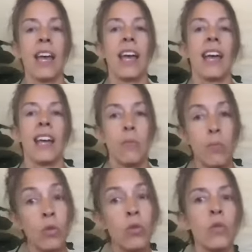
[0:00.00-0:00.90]
and
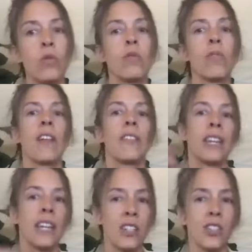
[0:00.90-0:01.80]
move and then
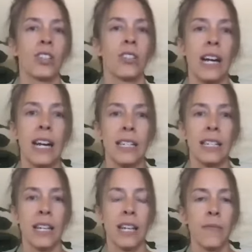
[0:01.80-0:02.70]
integrate
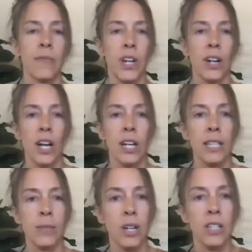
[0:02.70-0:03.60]
their
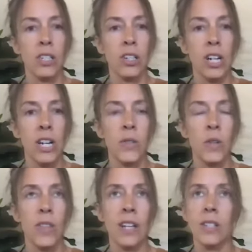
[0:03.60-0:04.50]
unexpressed grief. So
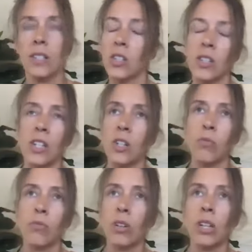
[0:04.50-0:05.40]
that's just such a
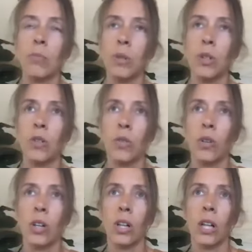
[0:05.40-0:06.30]
really
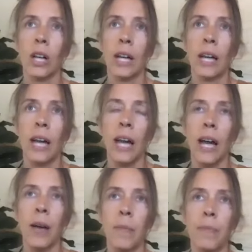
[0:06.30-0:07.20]
beautiful
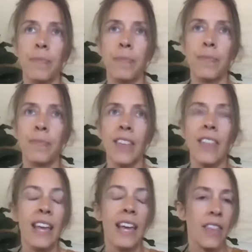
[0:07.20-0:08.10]

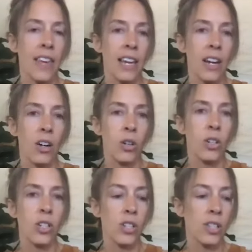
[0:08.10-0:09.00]
thing, I think, in our
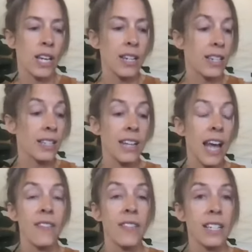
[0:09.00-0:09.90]
culture that doesn't
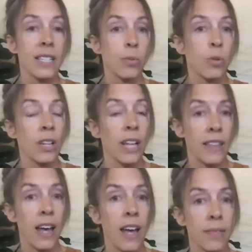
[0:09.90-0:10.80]
have any support like
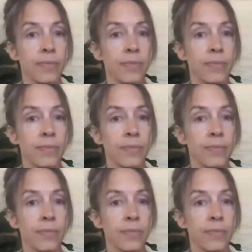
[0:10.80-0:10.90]
that.